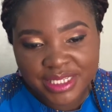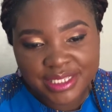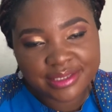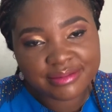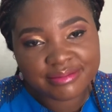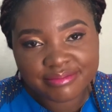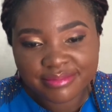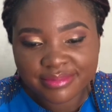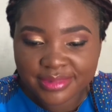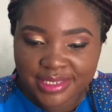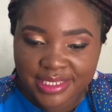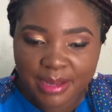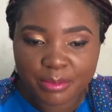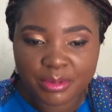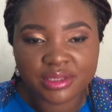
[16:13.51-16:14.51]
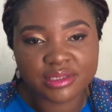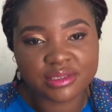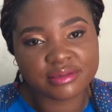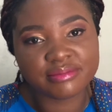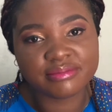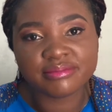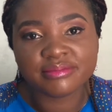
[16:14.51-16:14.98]
please tap
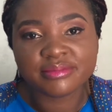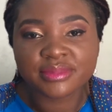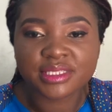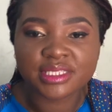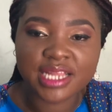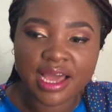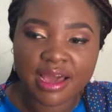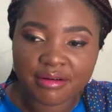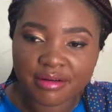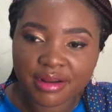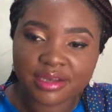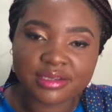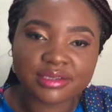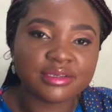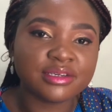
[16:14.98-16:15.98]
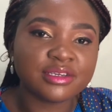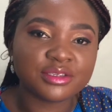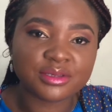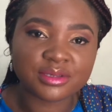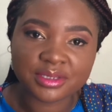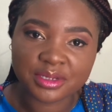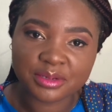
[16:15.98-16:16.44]
it, that red
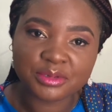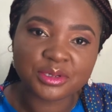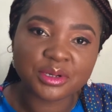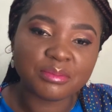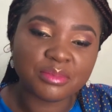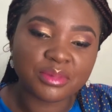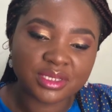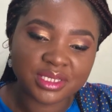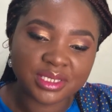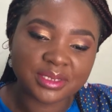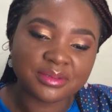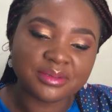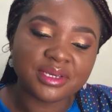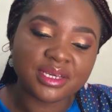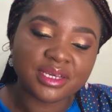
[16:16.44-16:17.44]
subscription button.